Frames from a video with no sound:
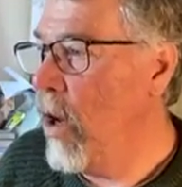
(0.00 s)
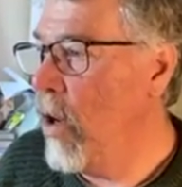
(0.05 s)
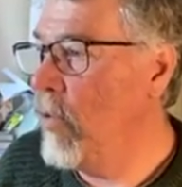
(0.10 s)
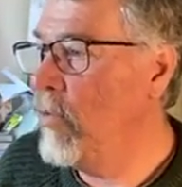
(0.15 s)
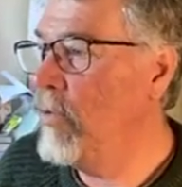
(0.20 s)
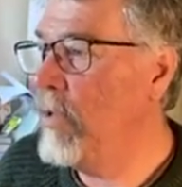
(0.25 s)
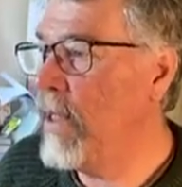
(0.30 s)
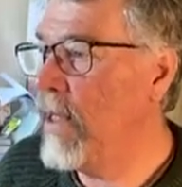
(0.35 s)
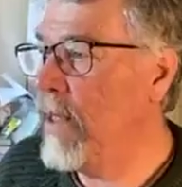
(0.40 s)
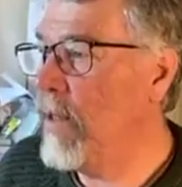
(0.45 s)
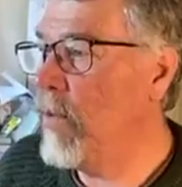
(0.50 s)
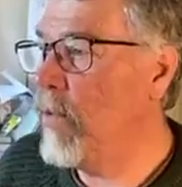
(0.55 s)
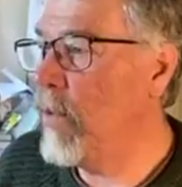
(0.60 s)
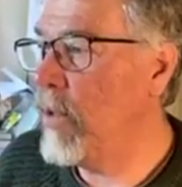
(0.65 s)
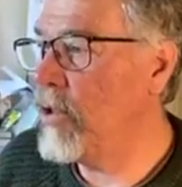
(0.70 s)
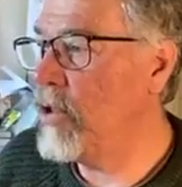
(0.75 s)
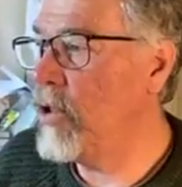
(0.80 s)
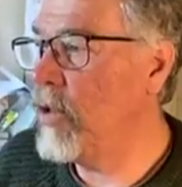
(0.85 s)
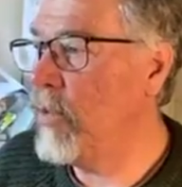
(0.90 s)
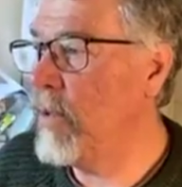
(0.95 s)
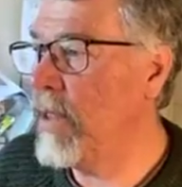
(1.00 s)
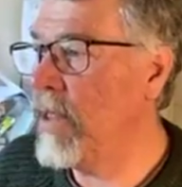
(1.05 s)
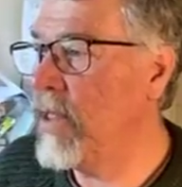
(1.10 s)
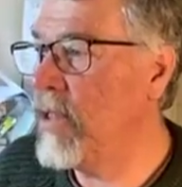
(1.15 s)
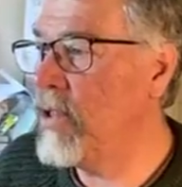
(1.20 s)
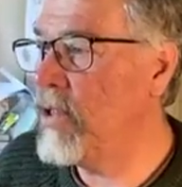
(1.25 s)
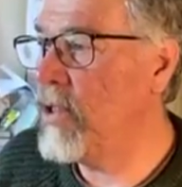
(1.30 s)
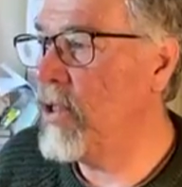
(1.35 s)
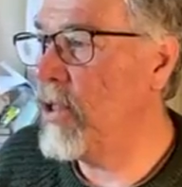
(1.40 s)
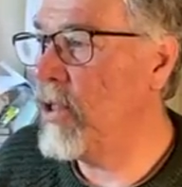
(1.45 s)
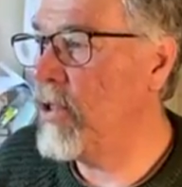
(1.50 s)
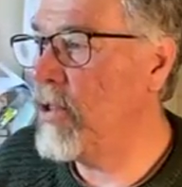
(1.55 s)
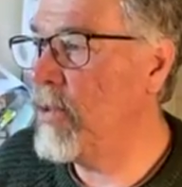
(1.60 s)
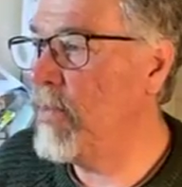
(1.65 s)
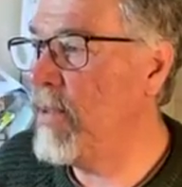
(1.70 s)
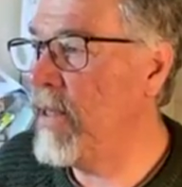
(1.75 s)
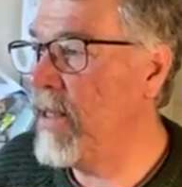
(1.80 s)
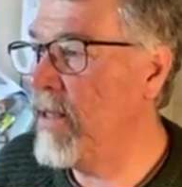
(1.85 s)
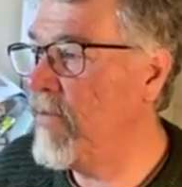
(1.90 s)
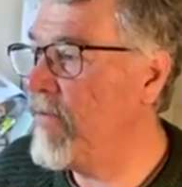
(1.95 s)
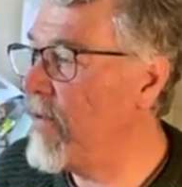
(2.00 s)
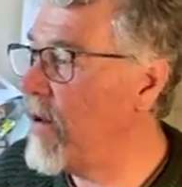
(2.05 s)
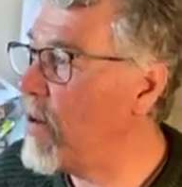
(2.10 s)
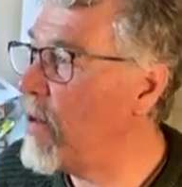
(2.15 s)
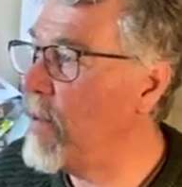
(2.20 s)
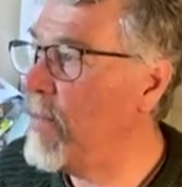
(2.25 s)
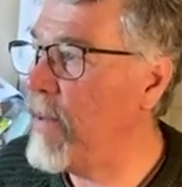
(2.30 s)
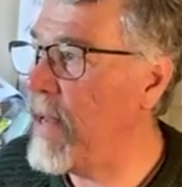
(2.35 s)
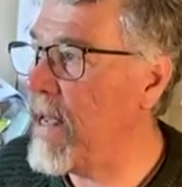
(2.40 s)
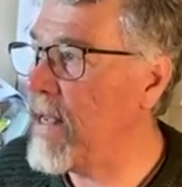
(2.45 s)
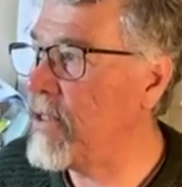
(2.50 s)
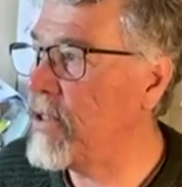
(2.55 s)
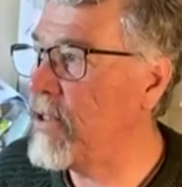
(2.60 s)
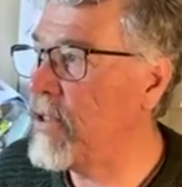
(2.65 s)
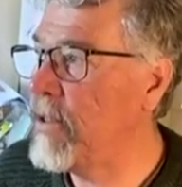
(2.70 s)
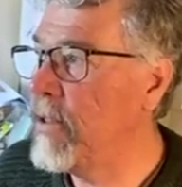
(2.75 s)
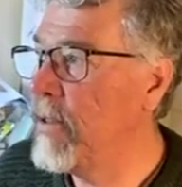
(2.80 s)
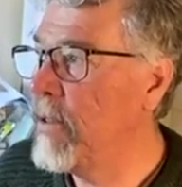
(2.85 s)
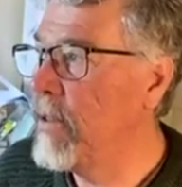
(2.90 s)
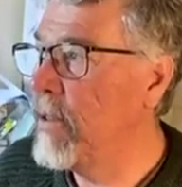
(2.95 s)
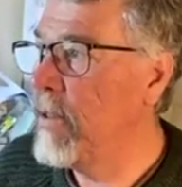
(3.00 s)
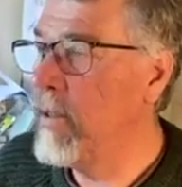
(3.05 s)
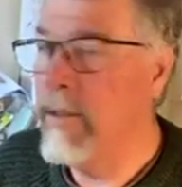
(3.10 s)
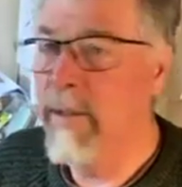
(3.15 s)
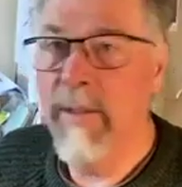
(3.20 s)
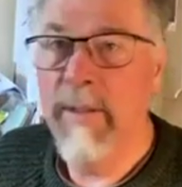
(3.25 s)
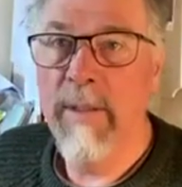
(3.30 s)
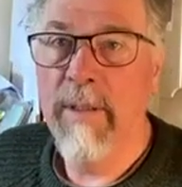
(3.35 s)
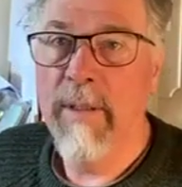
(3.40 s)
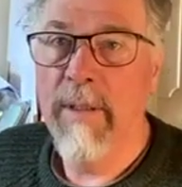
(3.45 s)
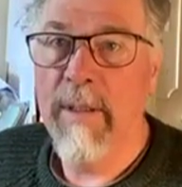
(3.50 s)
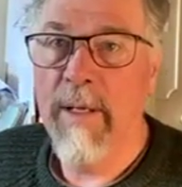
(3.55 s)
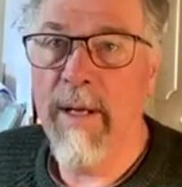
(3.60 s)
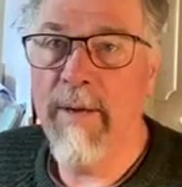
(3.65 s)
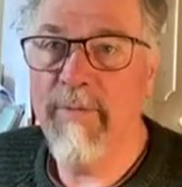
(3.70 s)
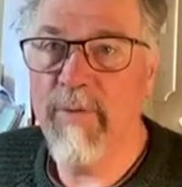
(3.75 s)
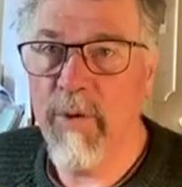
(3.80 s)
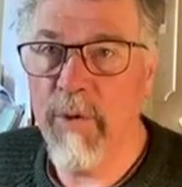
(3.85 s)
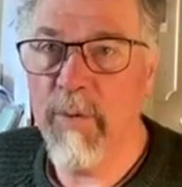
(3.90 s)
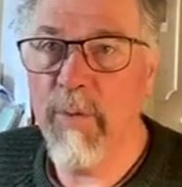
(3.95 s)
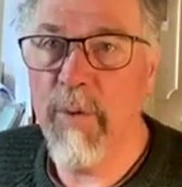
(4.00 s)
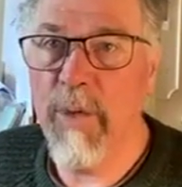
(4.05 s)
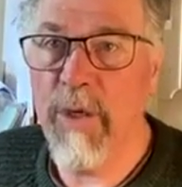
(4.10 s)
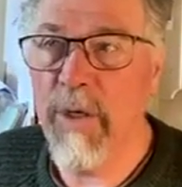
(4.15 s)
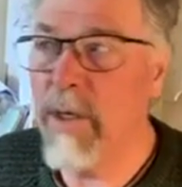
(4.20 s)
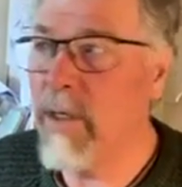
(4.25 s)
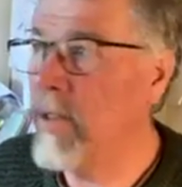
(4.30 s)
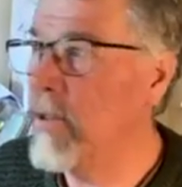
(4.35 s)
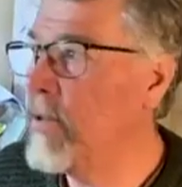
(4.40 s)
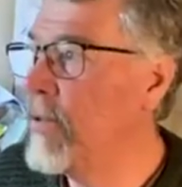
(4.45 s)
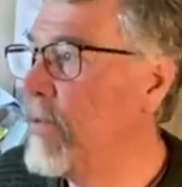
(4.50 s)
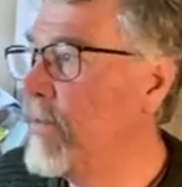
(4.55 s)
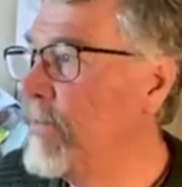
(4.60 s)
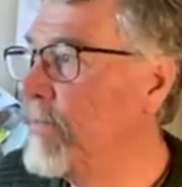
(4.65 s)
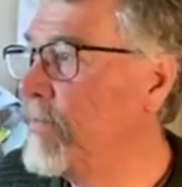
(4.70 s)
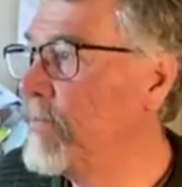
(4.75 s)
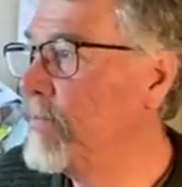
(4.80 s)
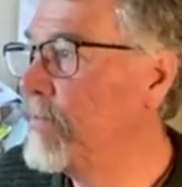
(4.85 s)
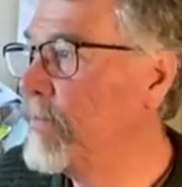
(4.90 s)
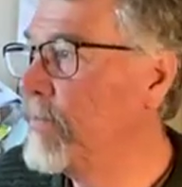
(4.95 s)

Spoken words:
only what you would consider to be the very best of your world.